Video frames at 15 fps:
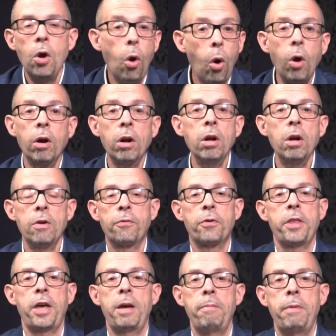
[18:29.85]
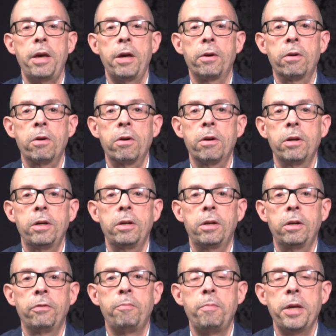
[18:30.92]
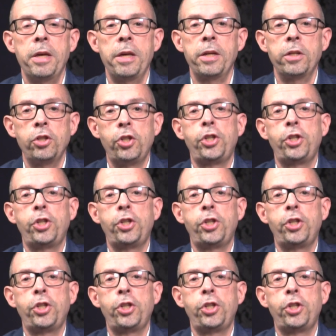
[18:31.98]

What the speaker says: Or, for that matter, of being